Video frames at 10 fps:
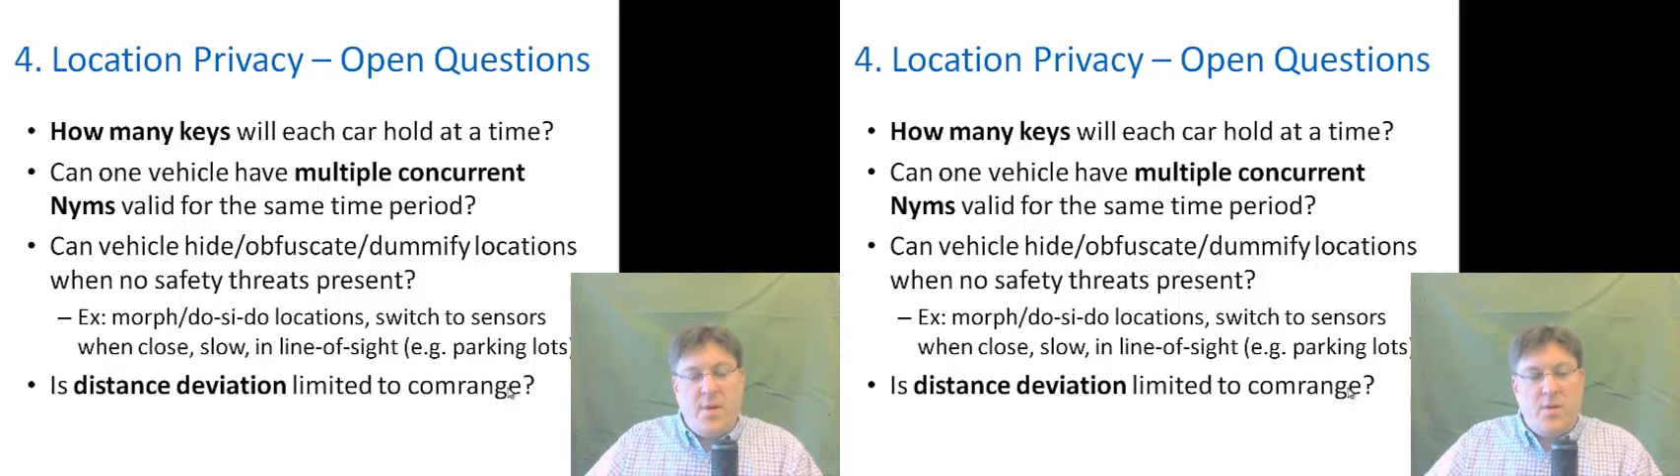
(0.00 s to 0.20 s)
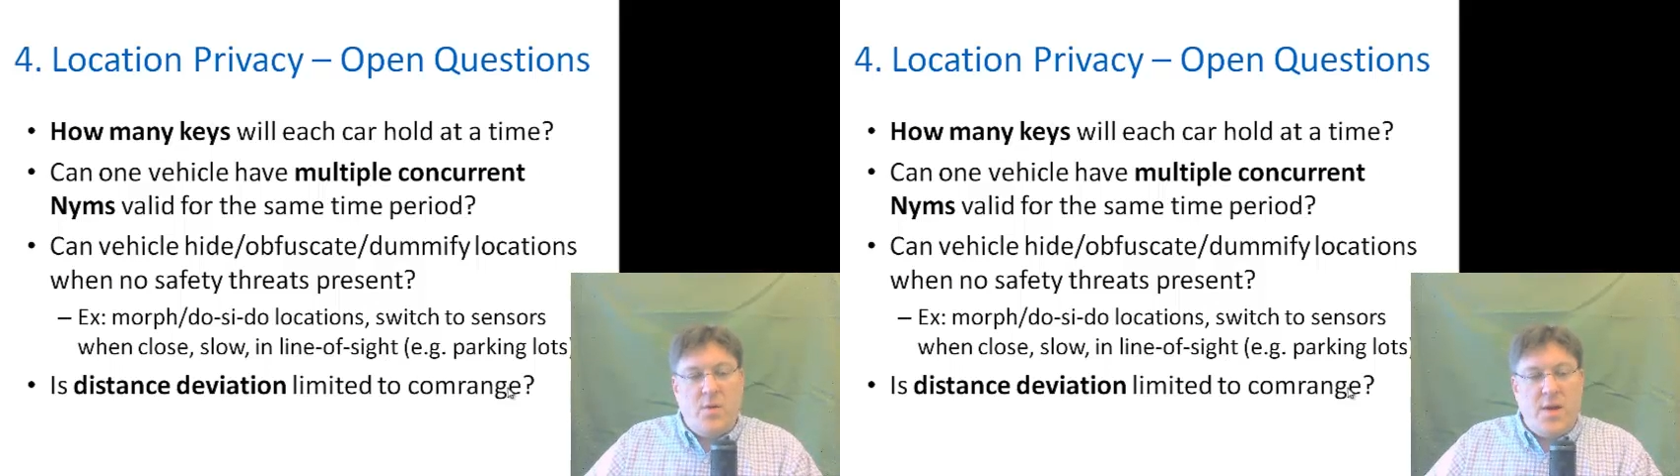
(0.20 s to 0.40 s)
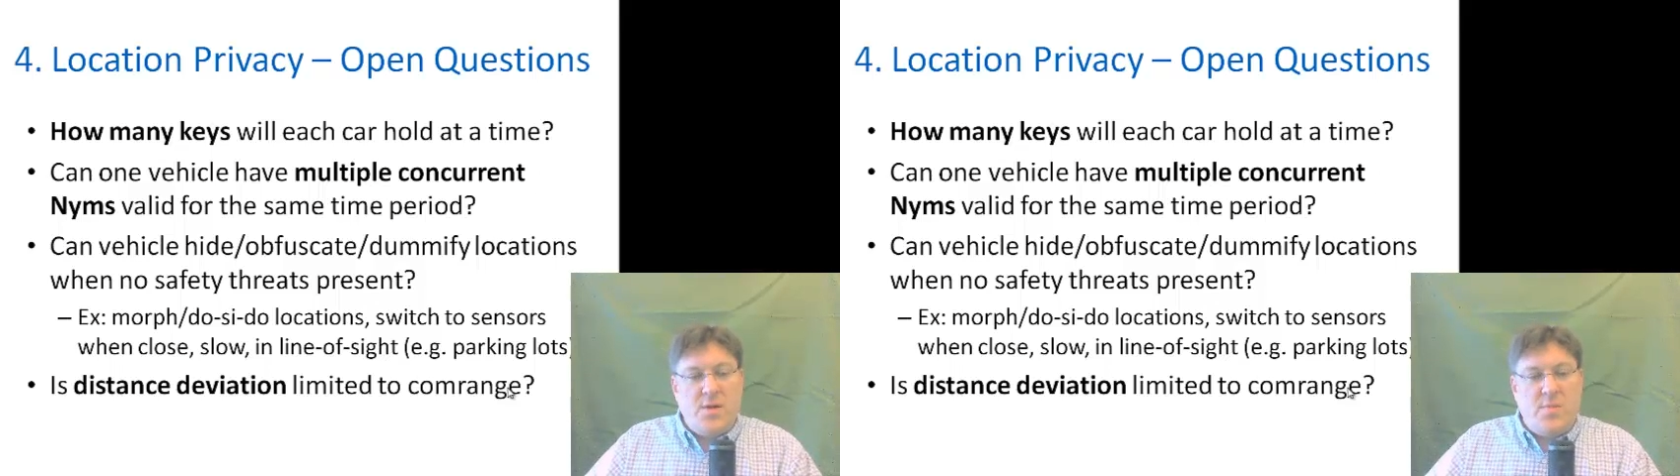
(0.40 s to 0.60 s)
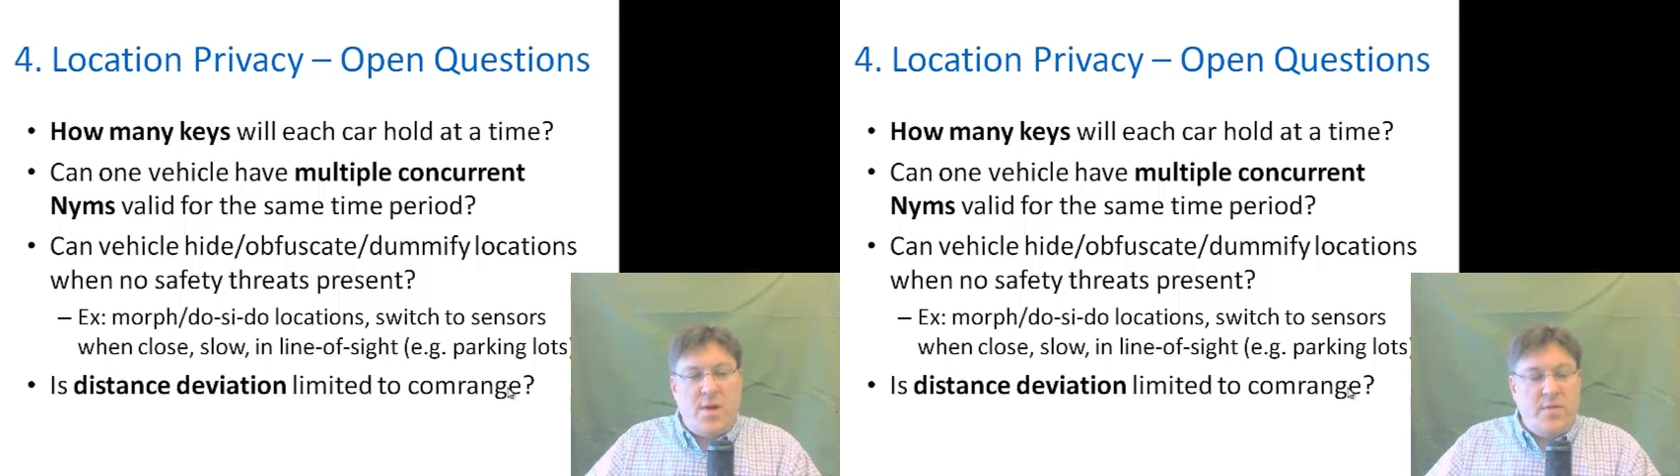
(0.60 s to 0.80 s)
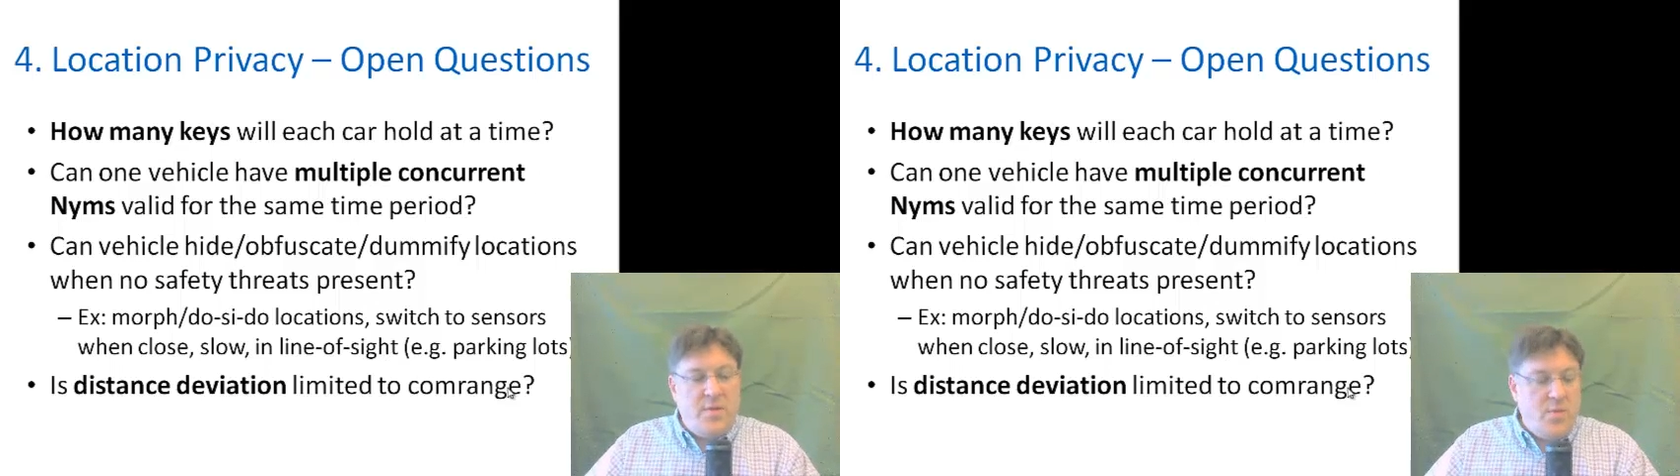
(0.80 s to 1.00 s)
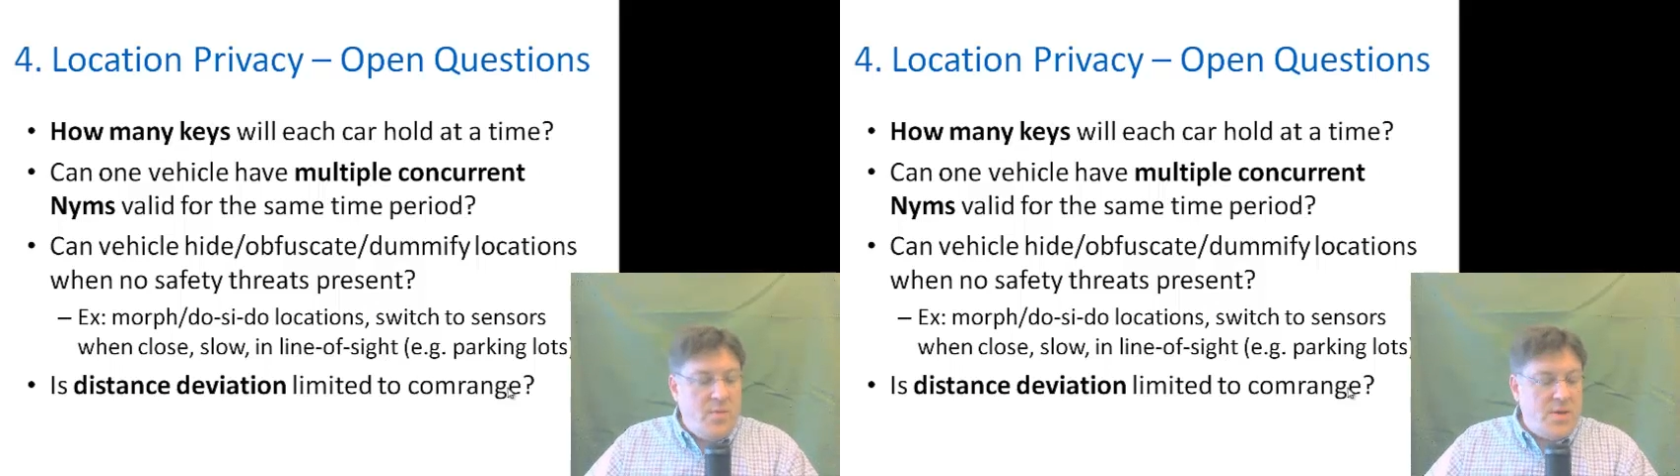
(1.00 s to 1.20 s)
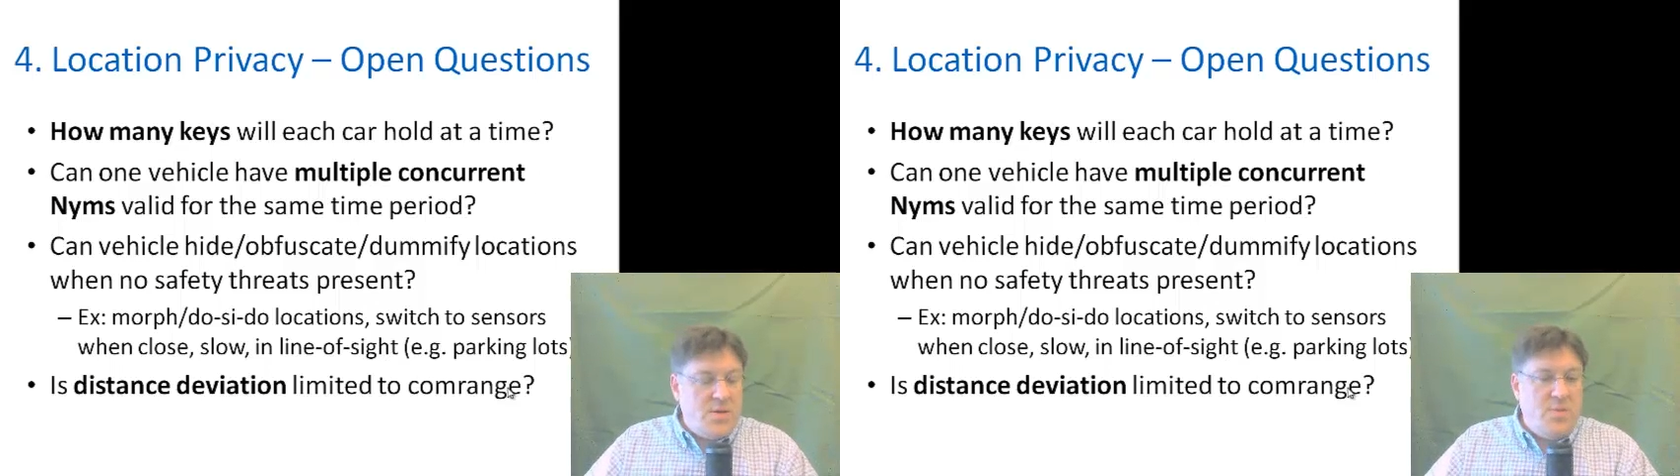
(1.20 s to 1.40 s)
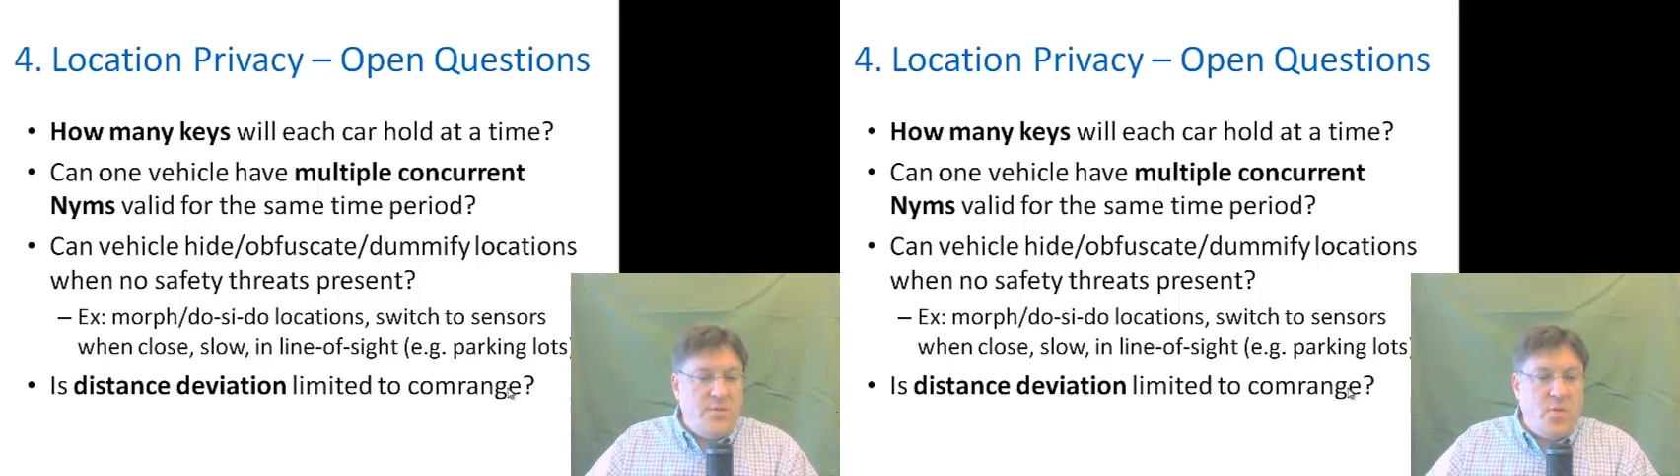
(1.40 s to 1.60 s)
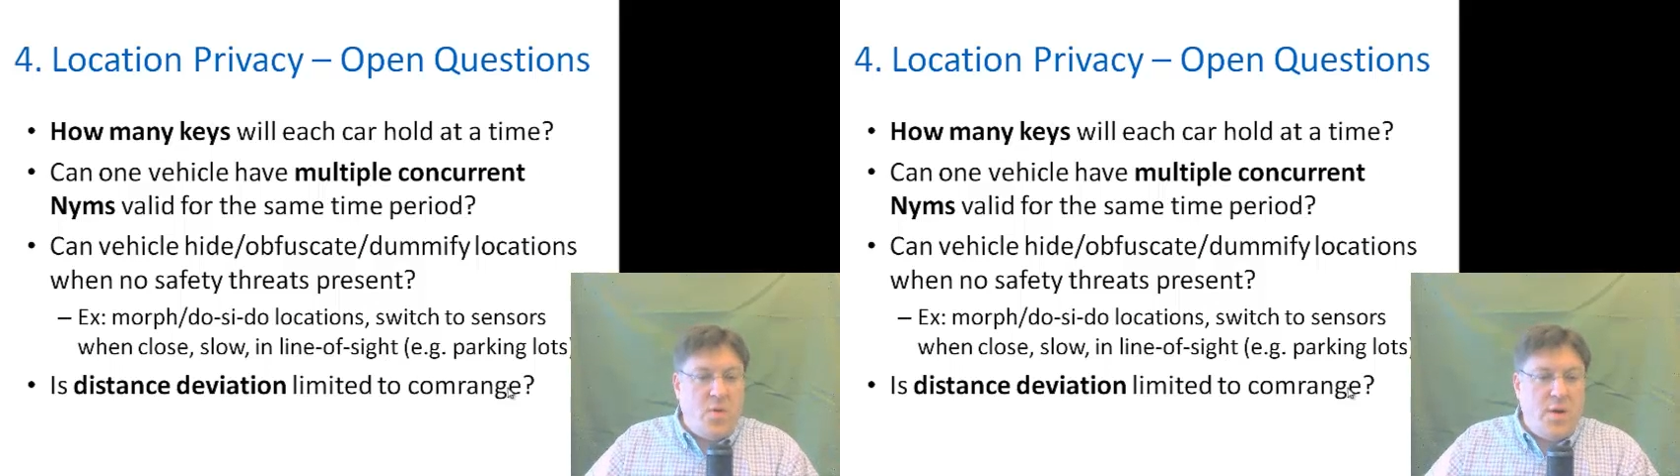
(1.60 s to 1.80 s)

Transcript: location privacy we mentioned before